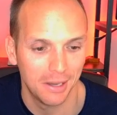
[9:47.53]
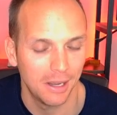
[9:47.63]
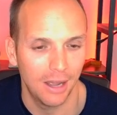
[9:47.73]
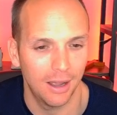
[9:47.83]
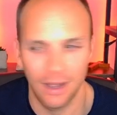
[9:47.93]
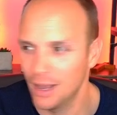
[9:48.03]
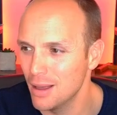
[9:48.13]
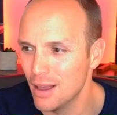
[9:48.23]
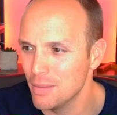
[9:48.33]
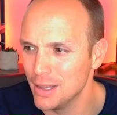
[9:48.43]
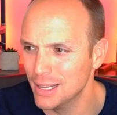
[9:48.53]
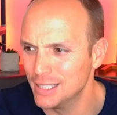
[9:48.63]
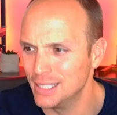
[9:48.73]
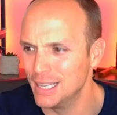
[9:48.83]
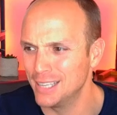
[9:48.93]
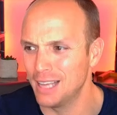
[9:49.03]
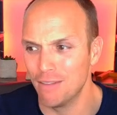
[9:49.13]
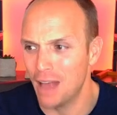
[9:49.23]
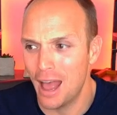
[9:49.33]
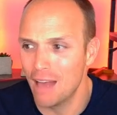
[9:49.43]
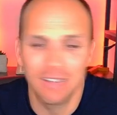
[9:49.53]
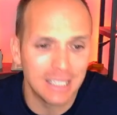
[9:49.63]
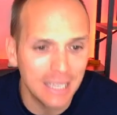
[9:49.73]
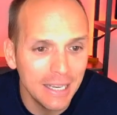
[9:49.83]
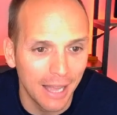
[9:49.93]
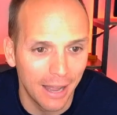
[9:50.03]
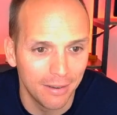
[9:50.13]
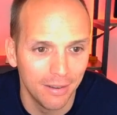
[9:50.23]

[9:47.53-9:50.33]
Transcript: I mean, that's that's I, I haven't seen that.